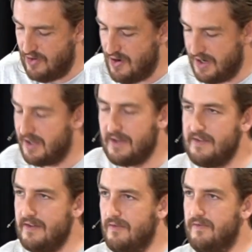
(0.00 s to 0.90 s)
earn it
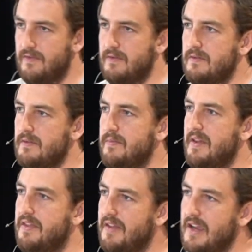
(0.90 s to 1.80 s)
yourself.
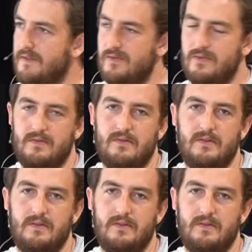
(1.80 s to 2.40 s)
Be thankful.